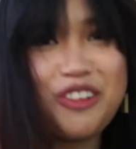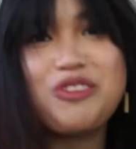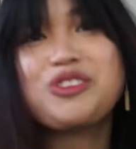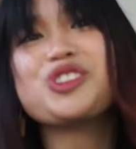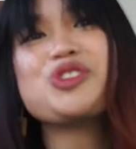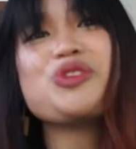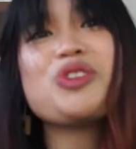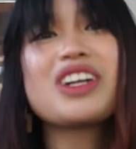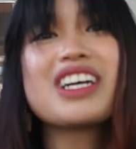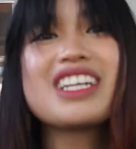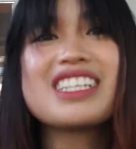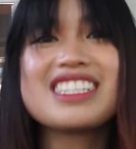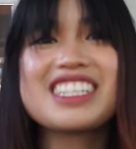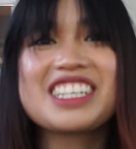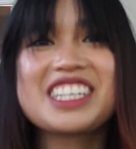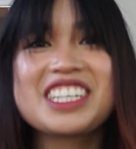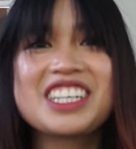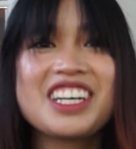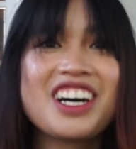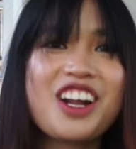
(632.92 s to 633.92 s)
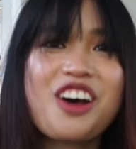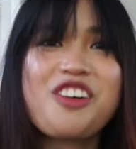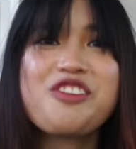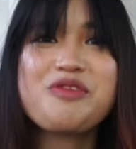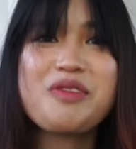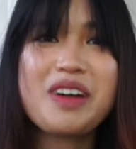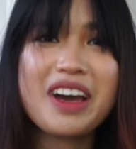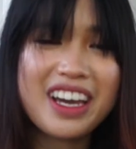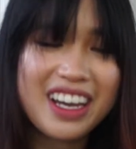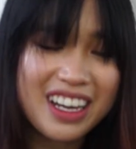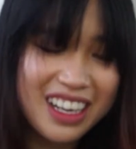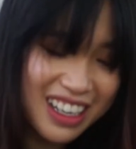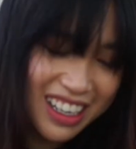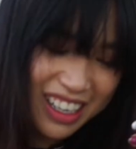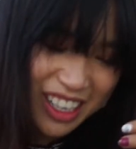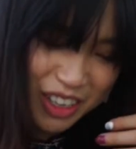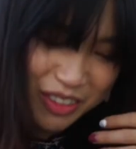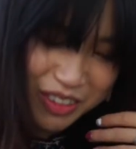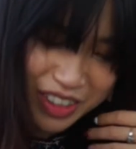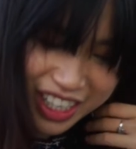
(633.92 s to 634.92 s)
wouldn't want to cut off my hair
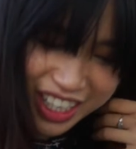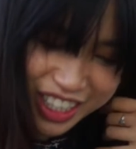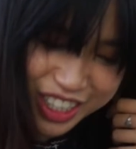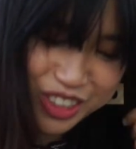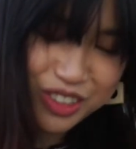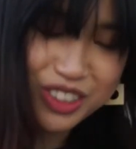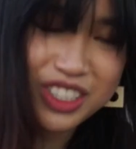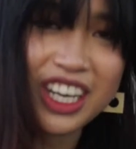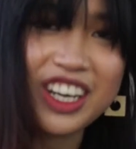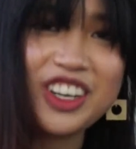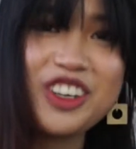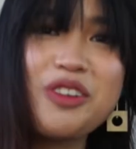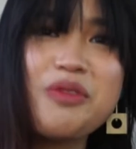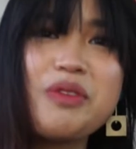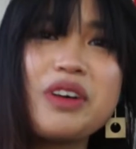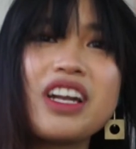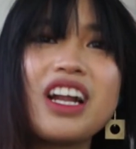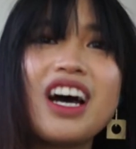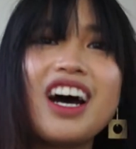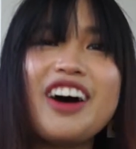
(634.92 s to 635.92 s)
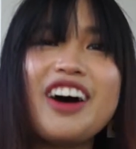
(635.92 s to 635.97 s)
if it got too tangled. But